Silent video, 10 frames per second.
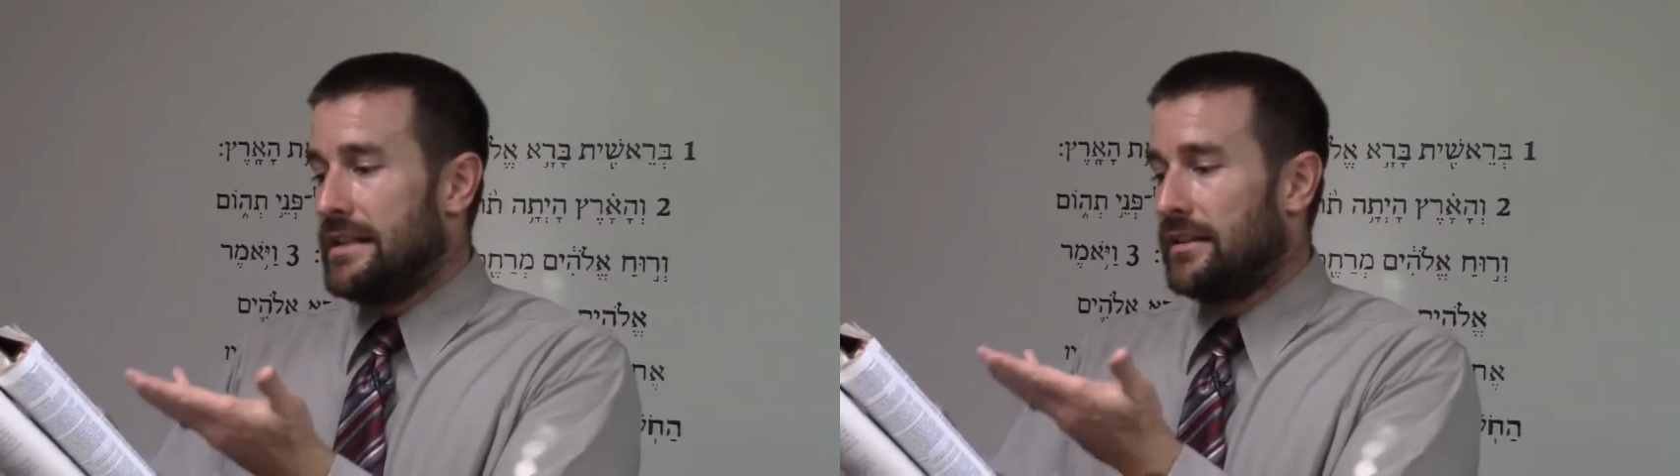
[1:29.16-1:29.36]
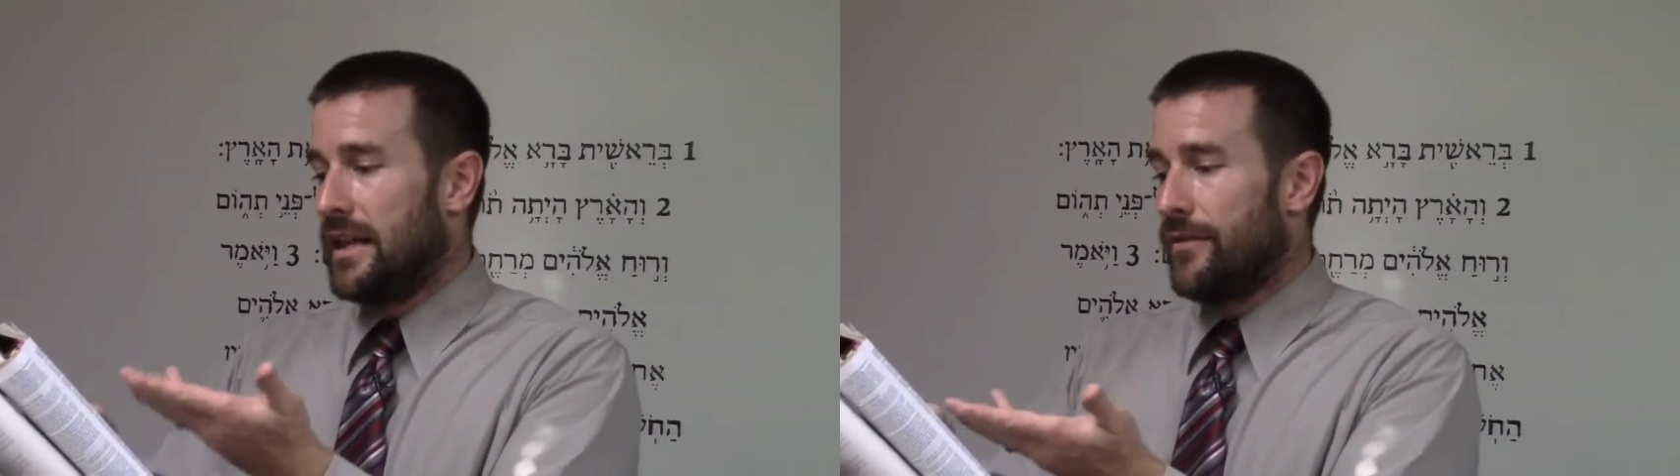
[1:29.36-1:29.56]

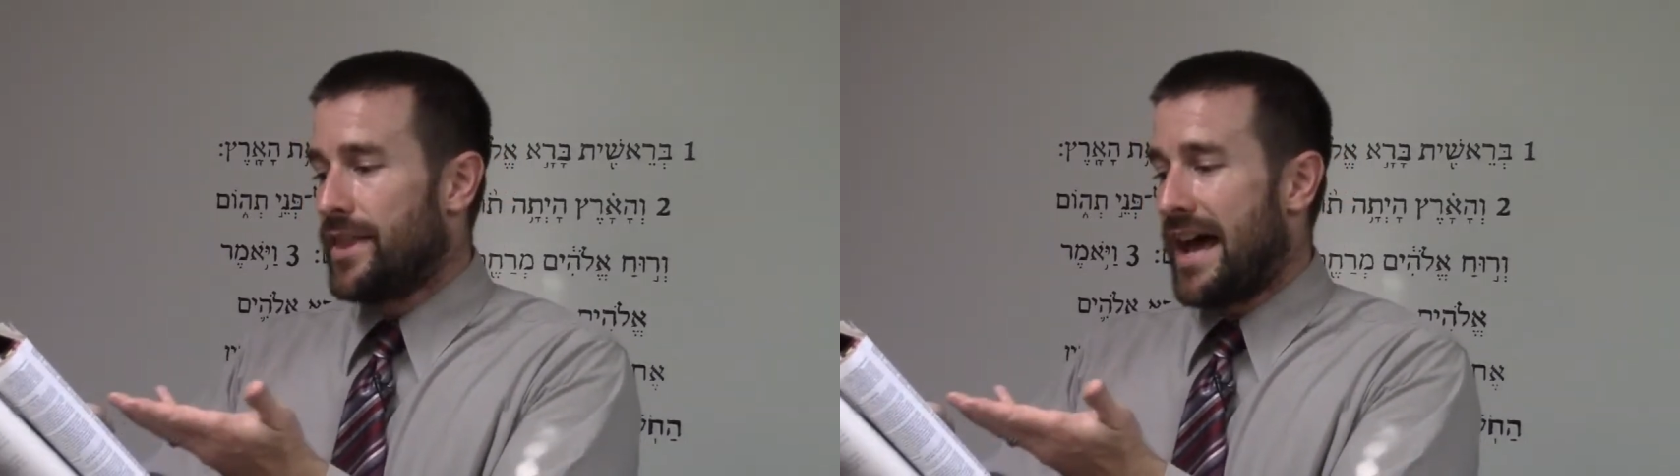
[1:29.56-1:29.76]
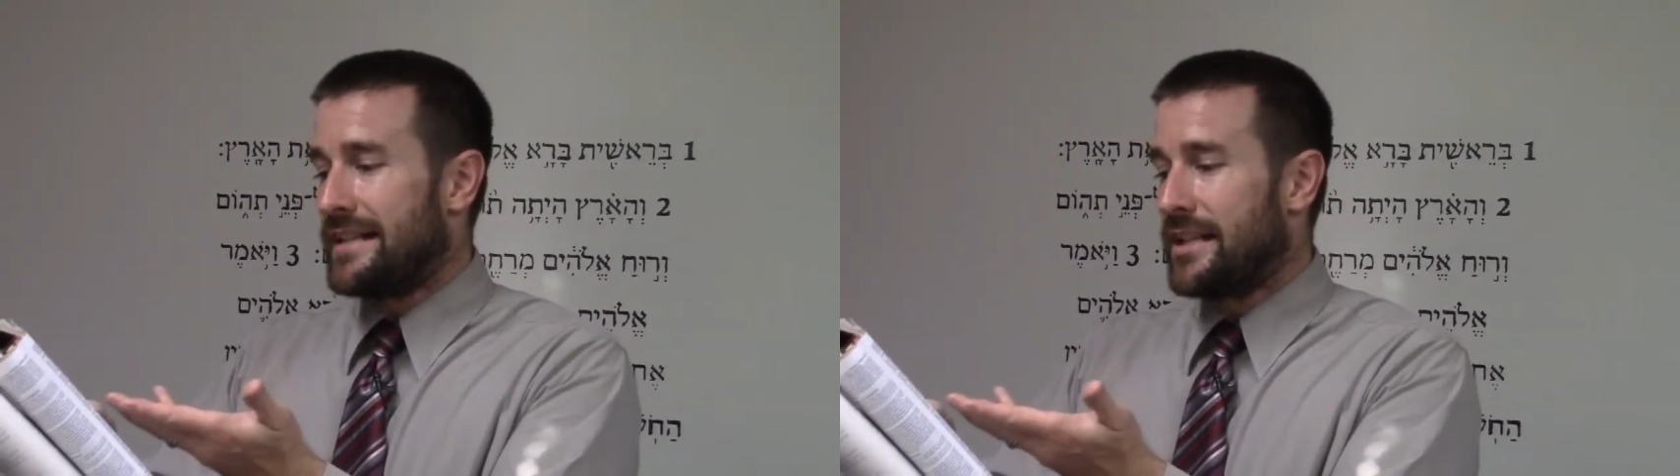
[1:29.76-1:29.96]
"Deliver
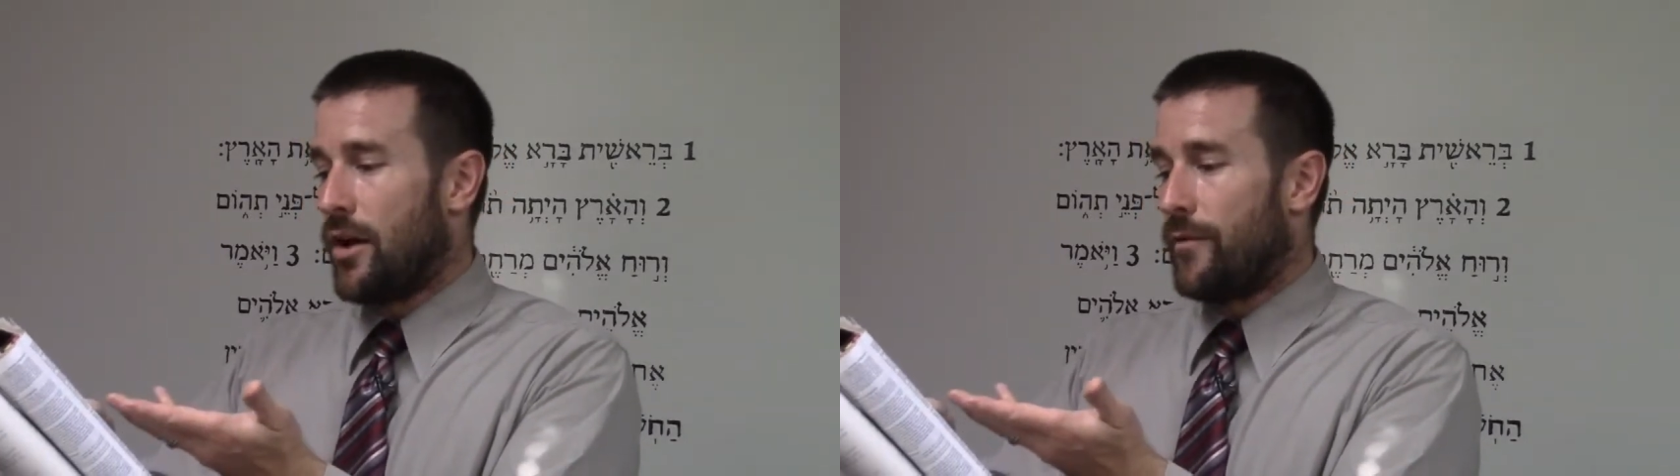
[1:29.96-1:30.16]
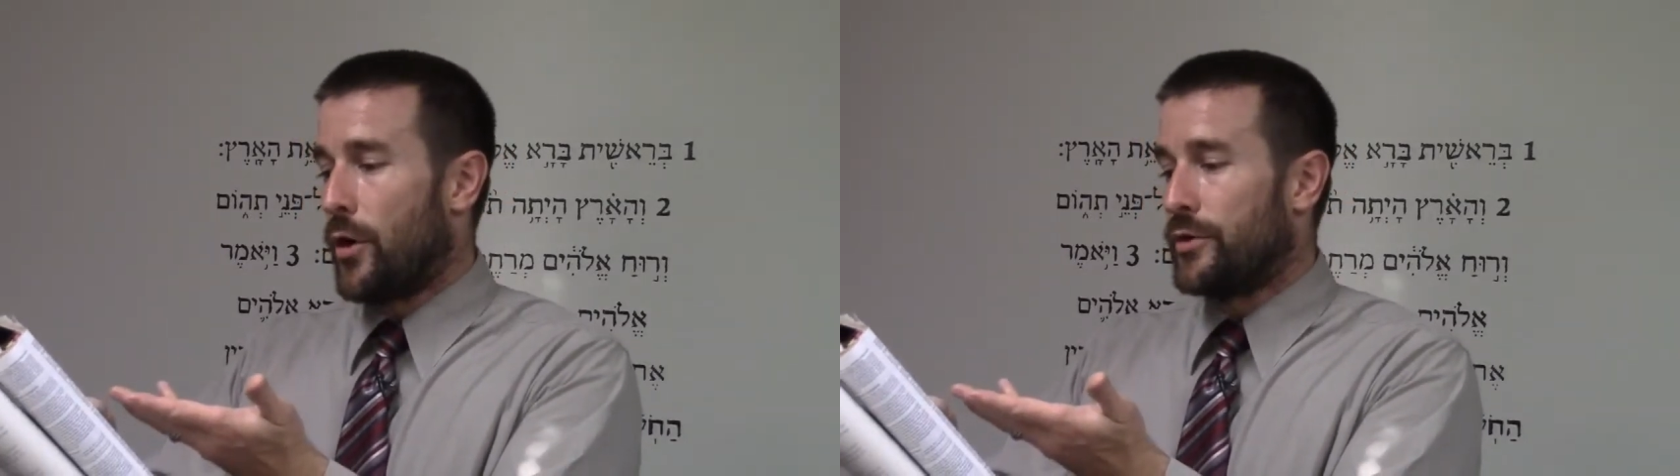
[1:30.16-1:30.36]

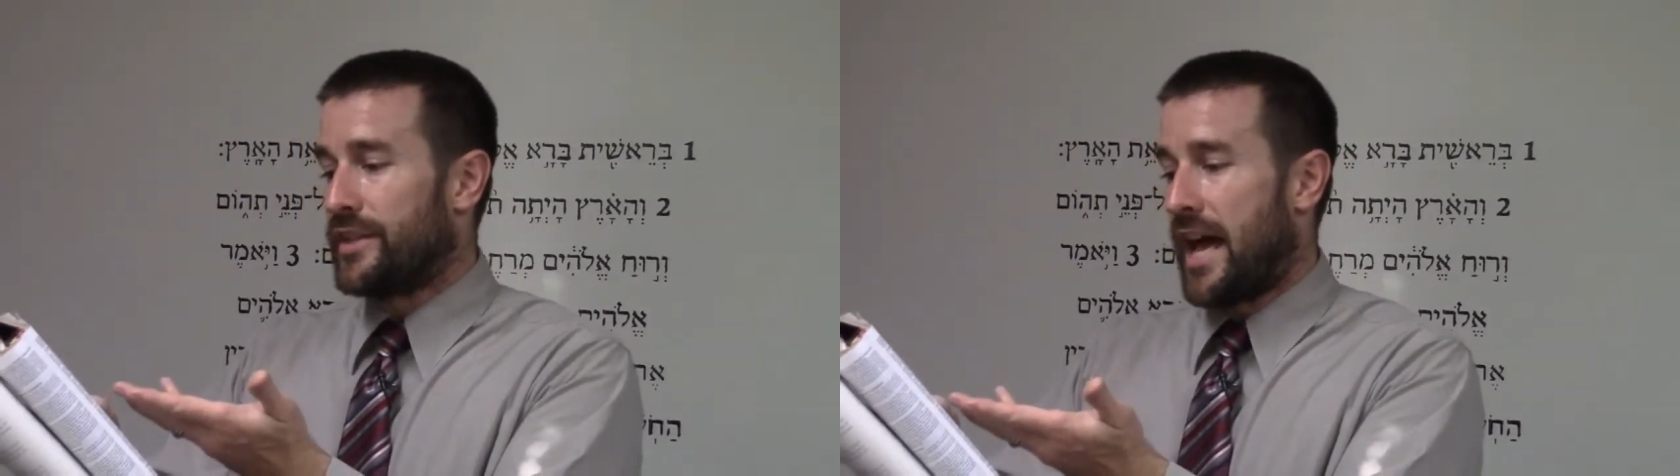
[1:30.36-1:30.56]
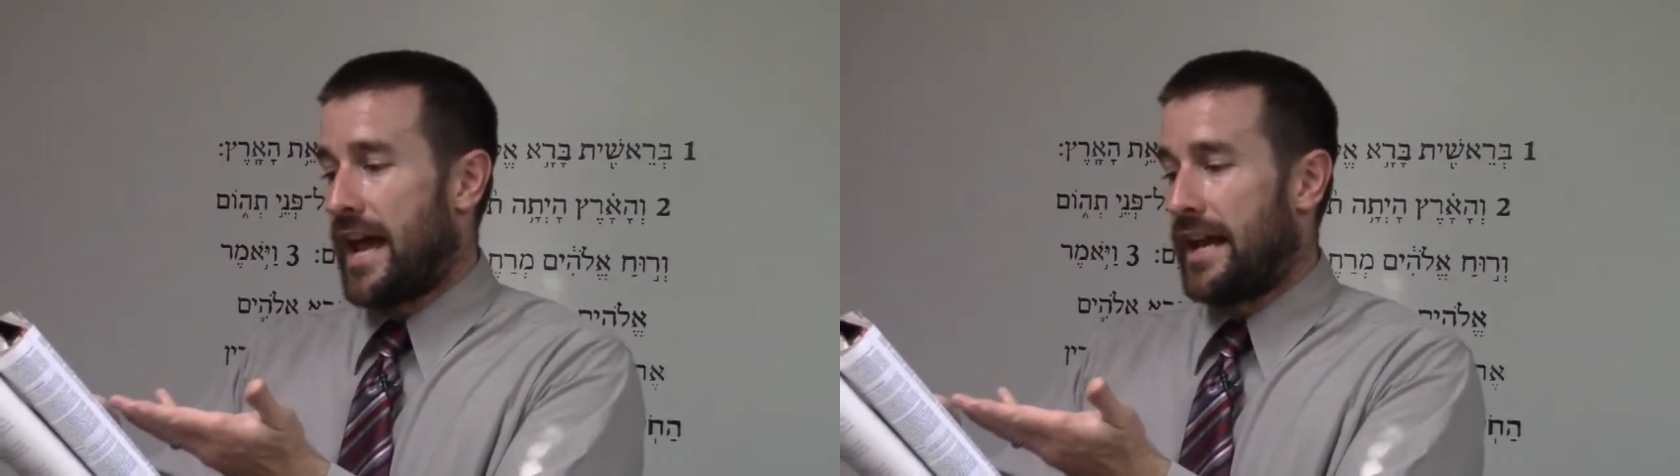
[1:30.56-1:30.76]
thyself, O
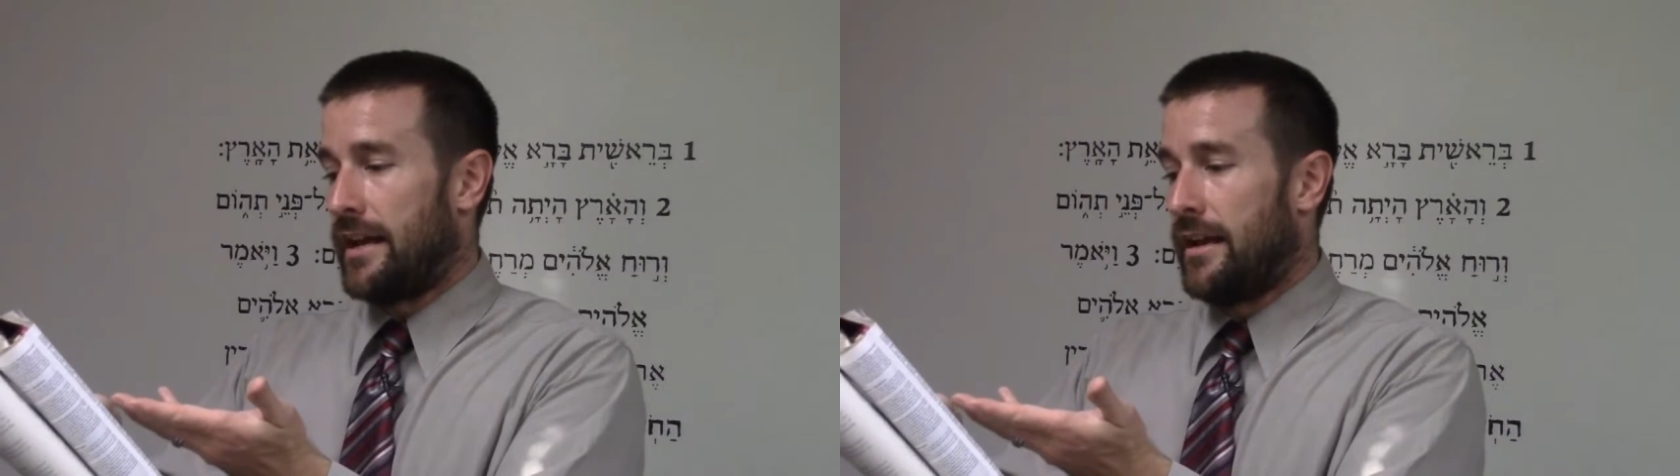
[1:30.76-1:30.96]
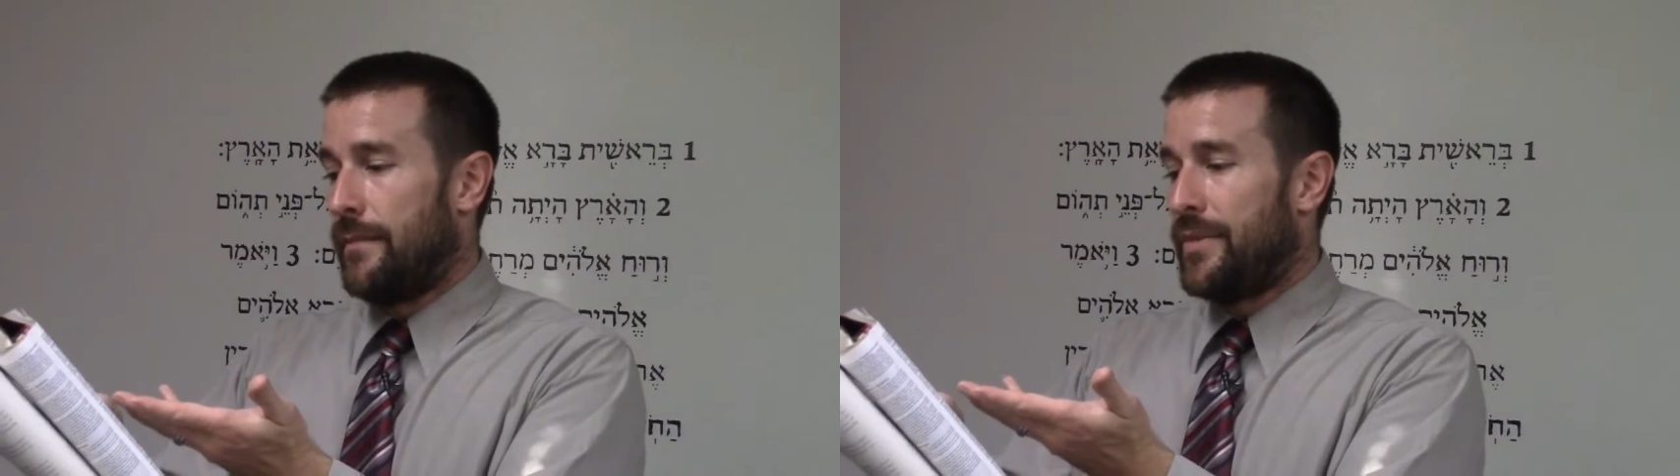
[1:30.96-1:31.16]
Zion,